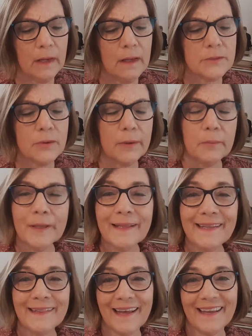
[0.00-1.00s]
So I
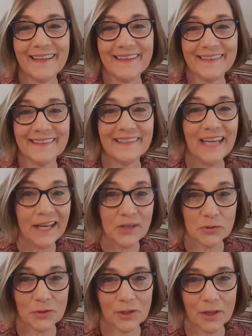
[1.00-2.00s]
really like
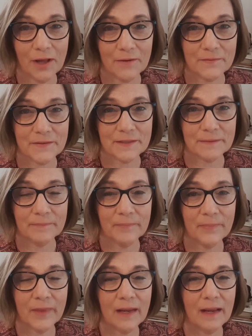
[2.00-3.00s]
nitrile gloves.
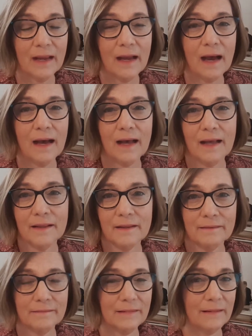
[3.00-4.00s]

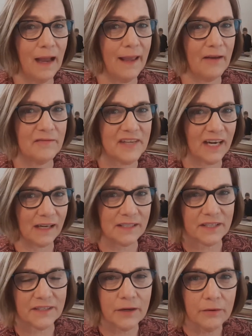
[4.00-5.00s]
I have
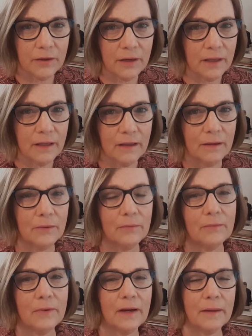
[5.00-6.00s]
dexterity
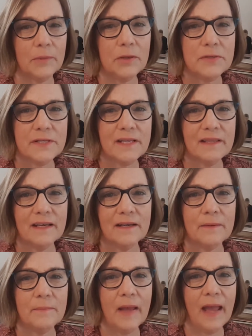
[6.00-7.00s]
when I'm using
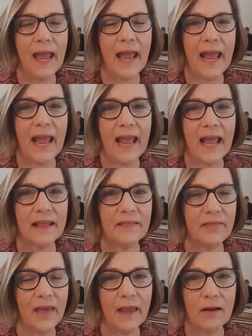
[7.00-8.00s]
them, and
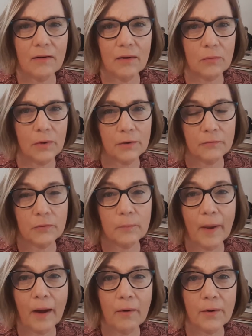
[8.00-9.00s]
they are a wonderful
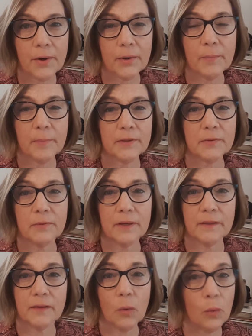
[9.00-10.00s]
barrier
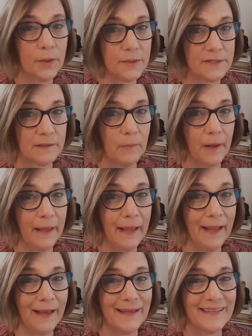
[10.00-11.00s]
between the oils in my
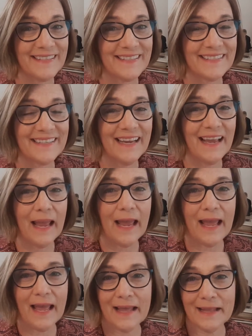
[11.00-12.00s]
hands
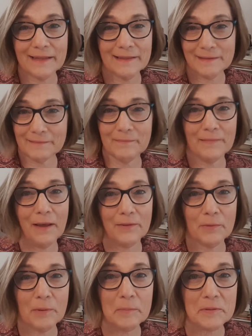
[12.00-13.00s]
and
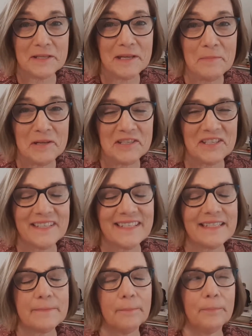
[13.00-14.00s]
other people's images.